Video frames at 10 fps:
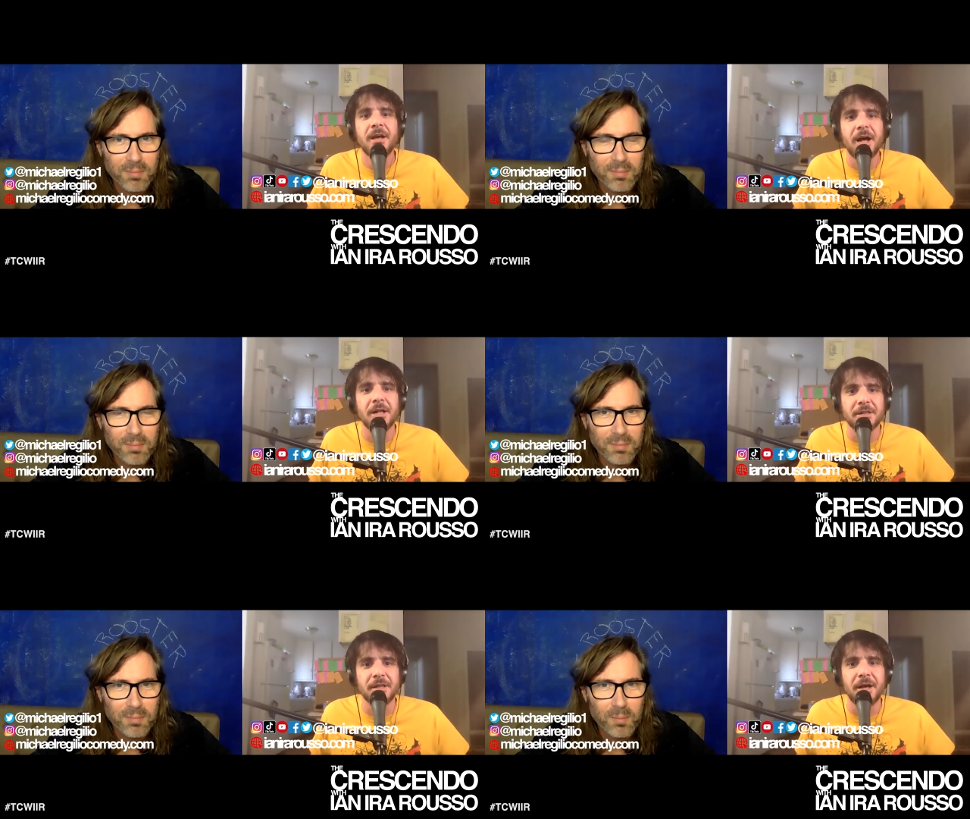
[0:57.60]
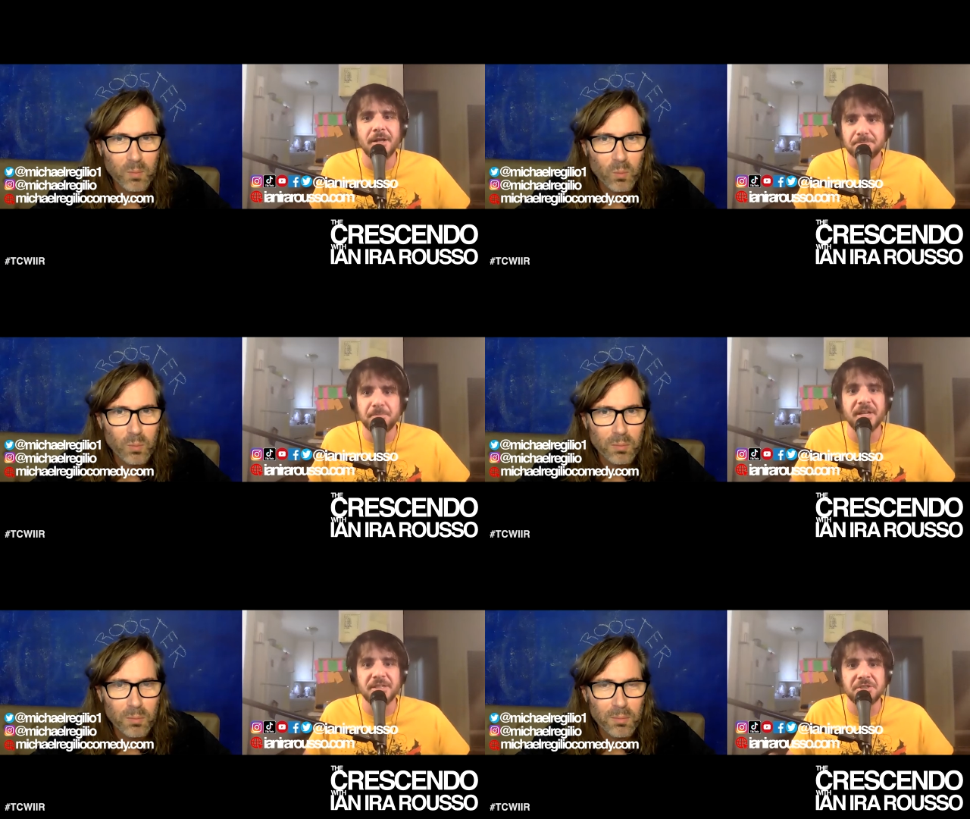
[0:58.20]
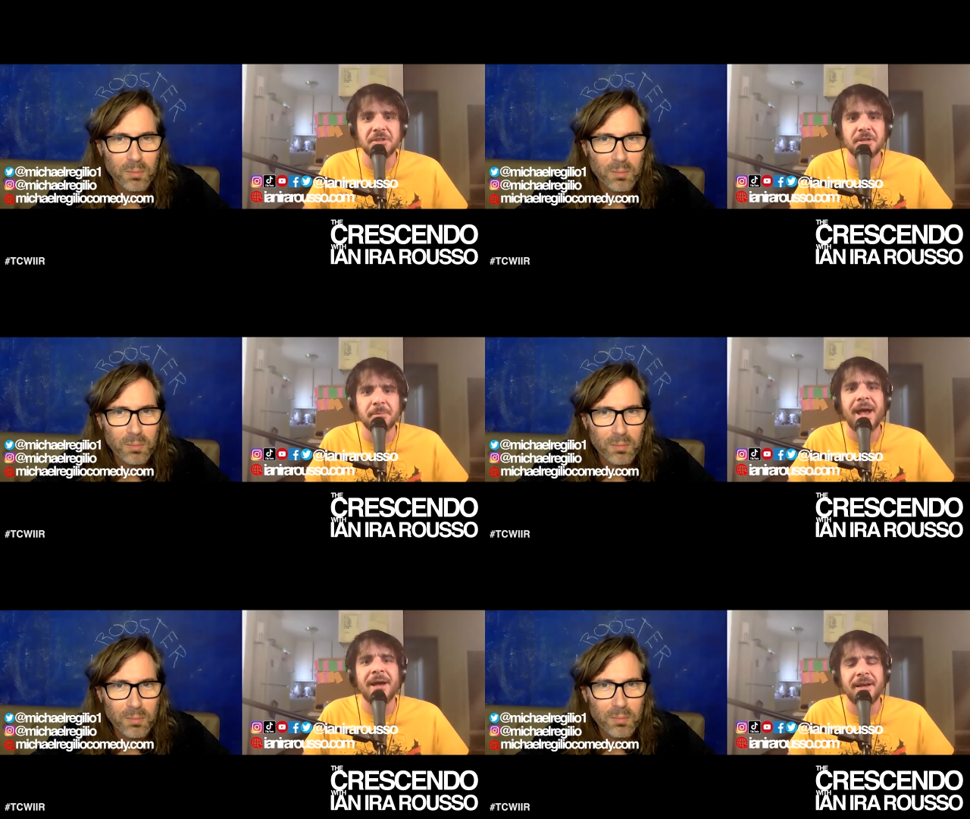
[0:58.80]
Speaker 1: I'll uh, I'll pitch
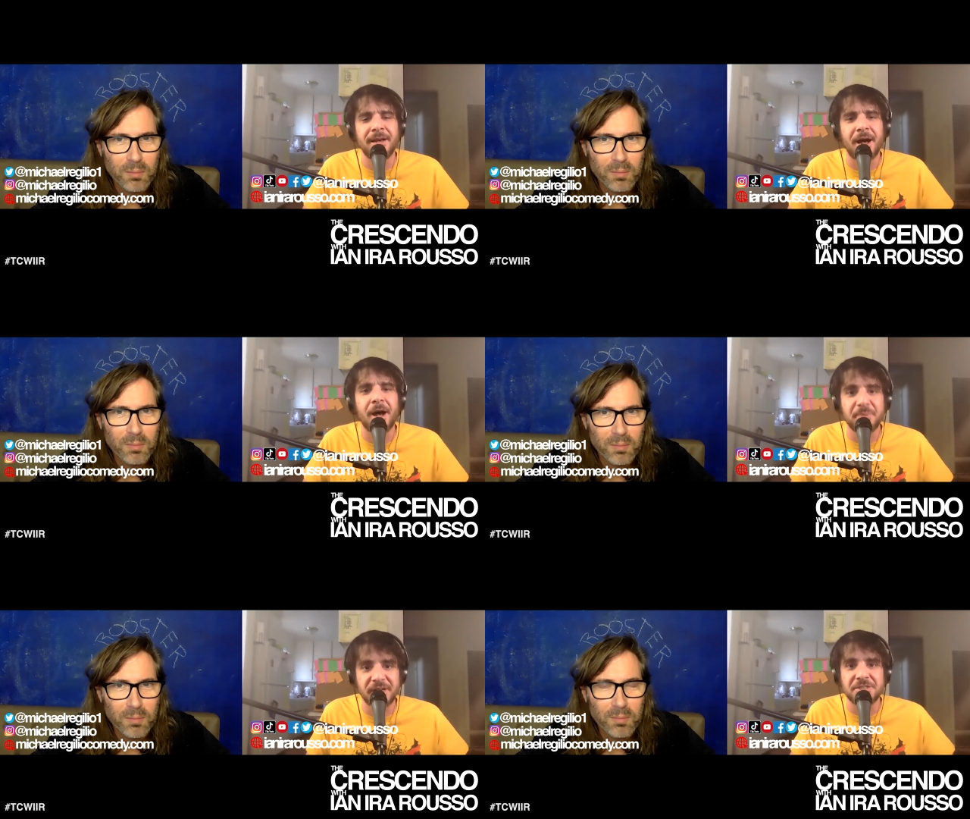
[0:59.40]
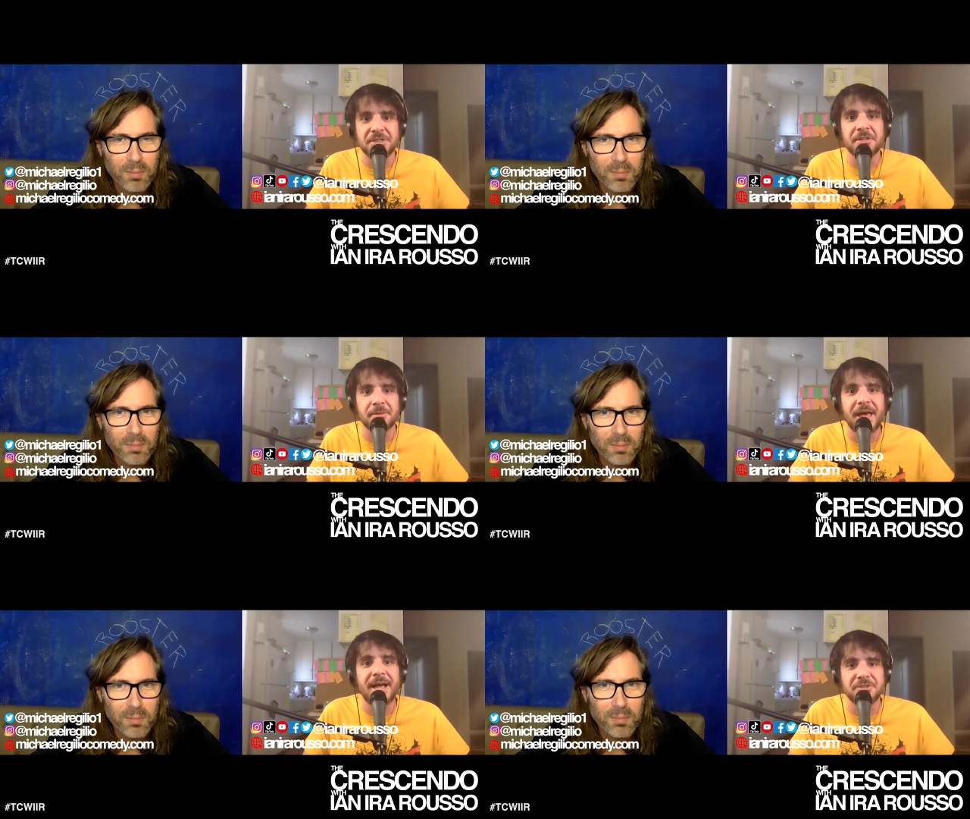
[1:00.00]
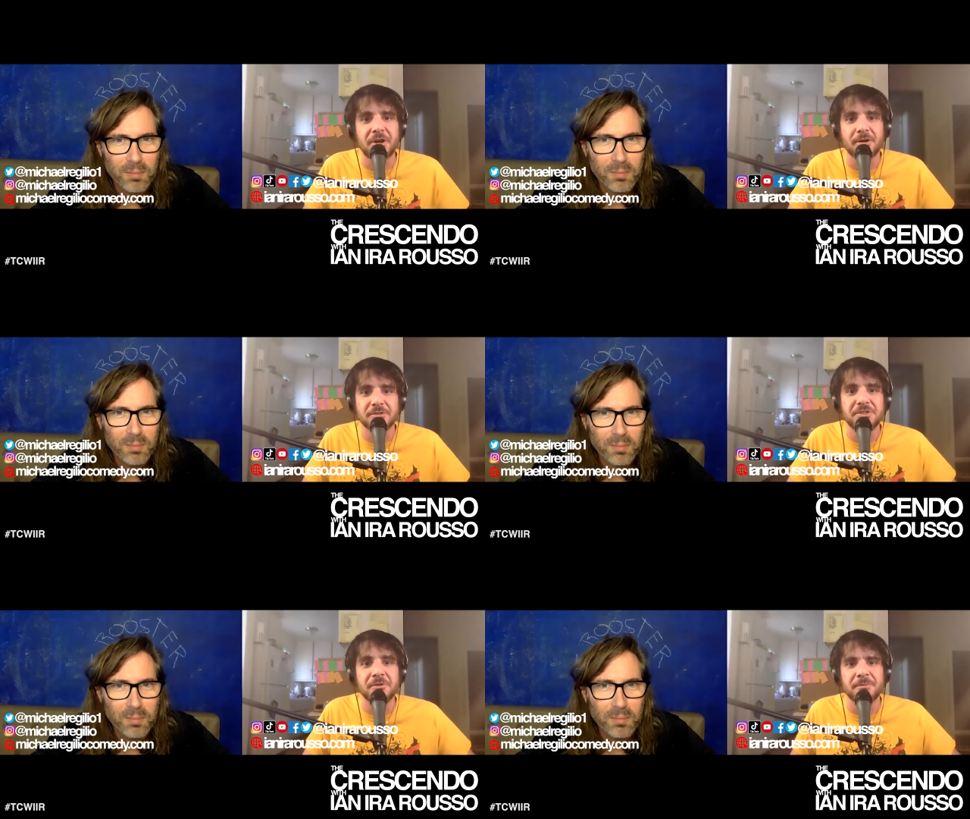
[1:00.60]
them uh, I'll pitch them that
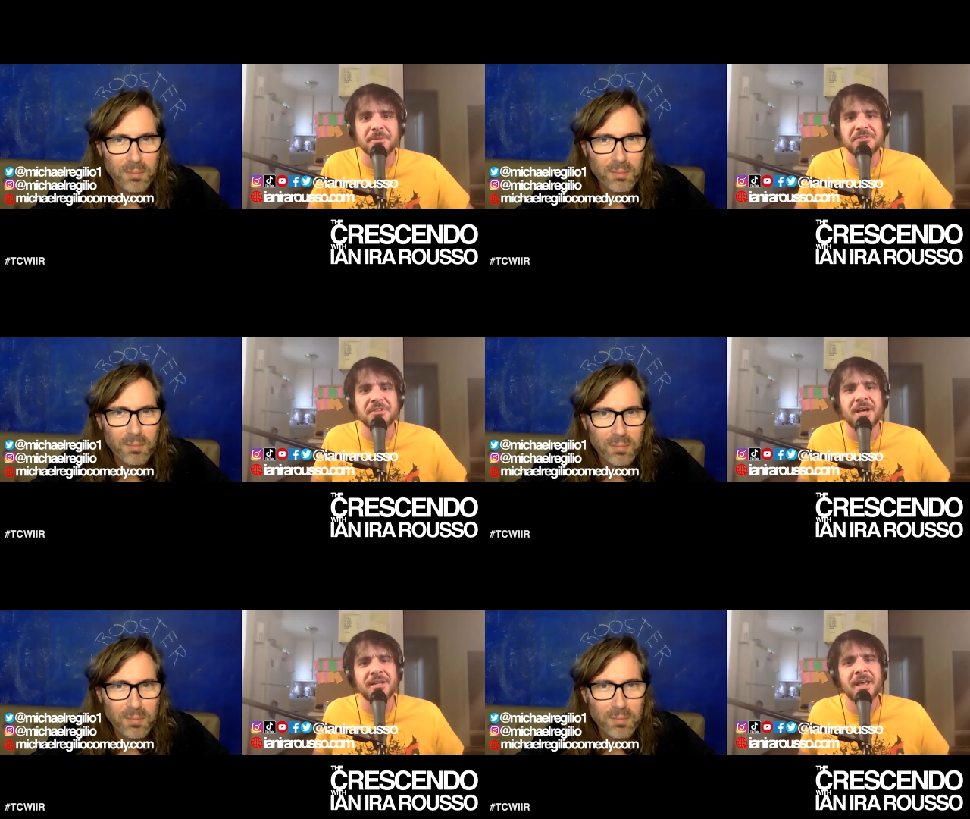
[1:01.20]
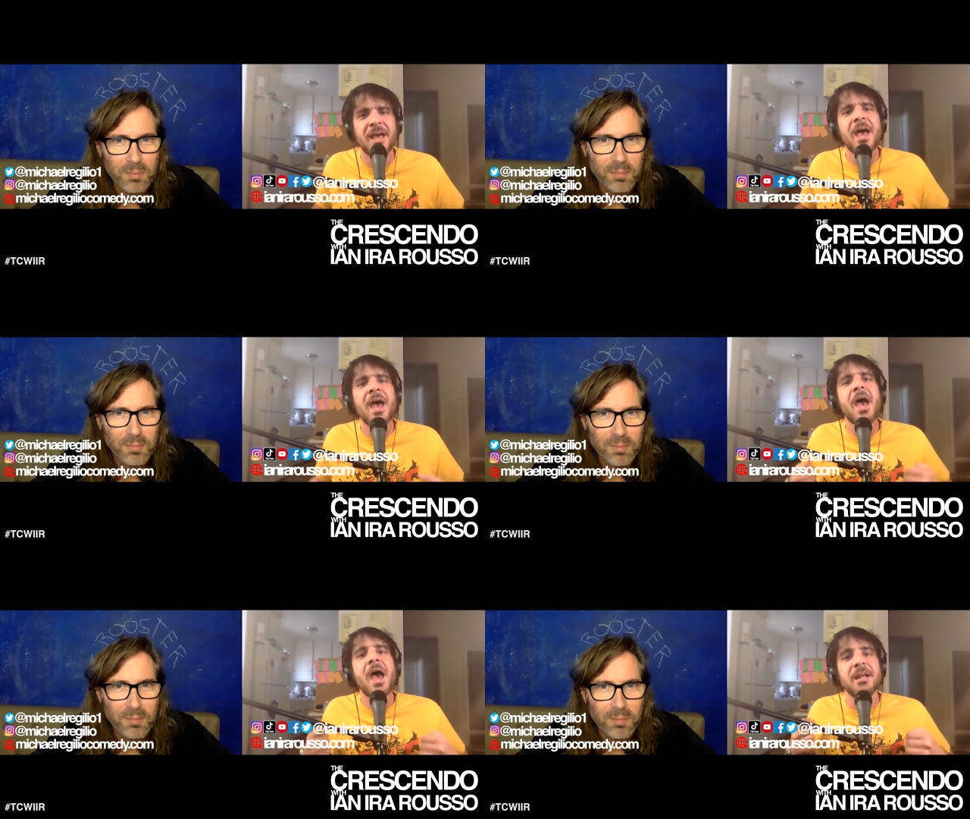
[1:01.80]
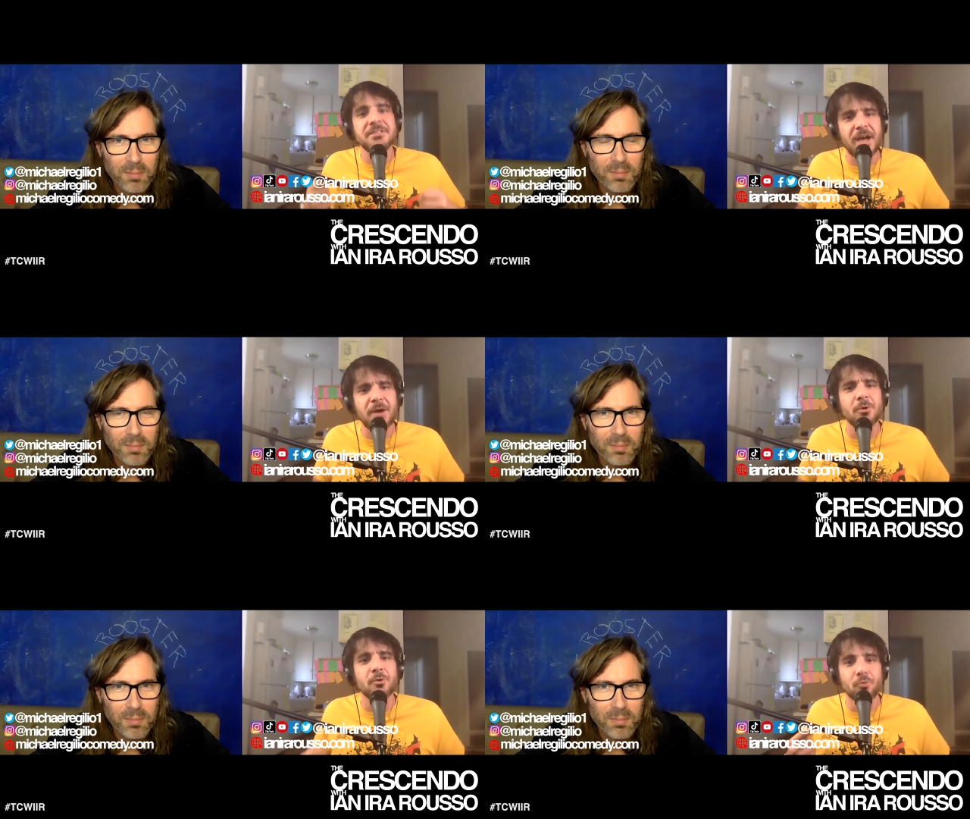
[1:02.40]
dog retreat from the sun, and
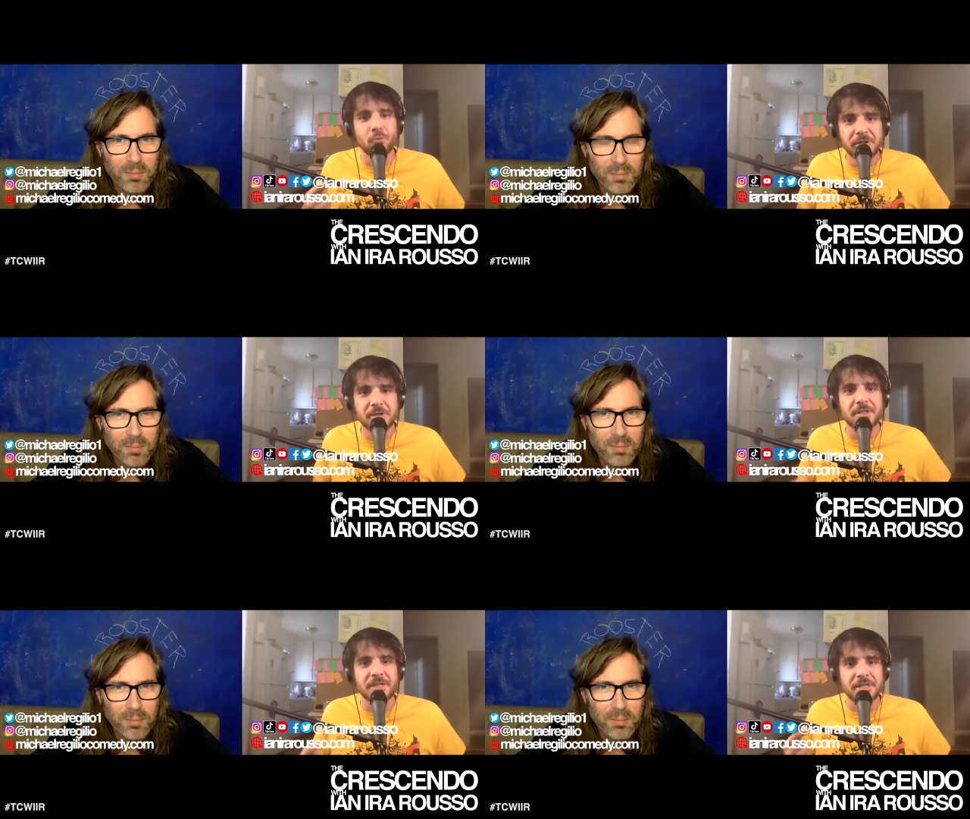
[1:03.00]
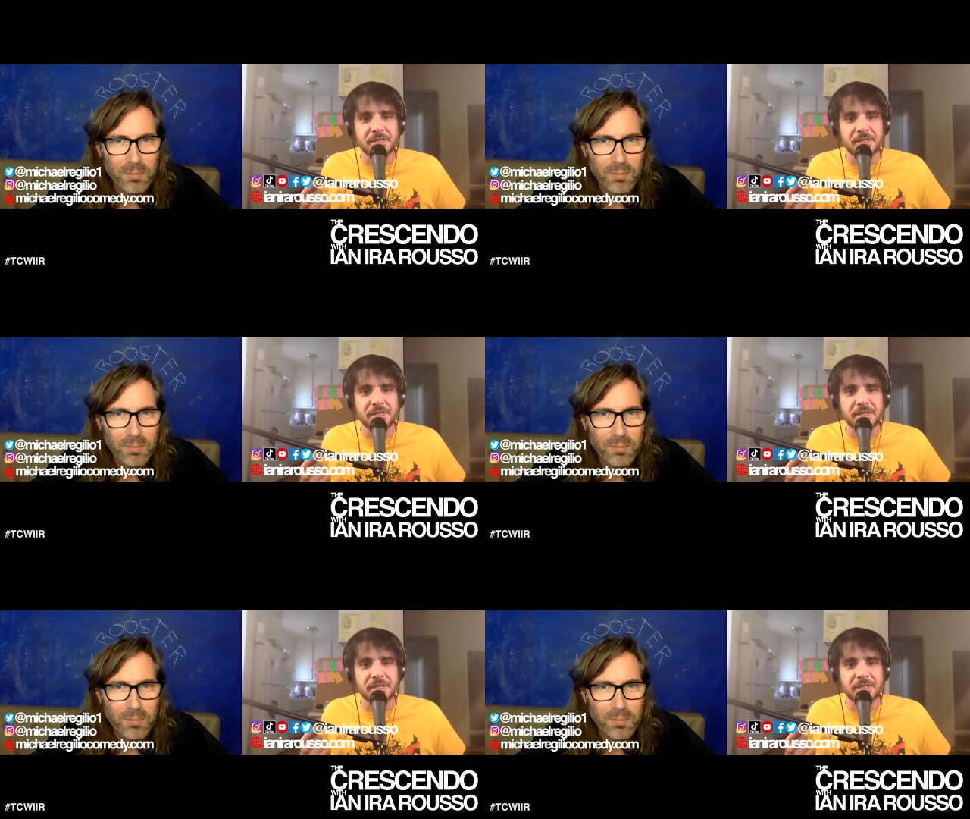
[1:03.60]
I will really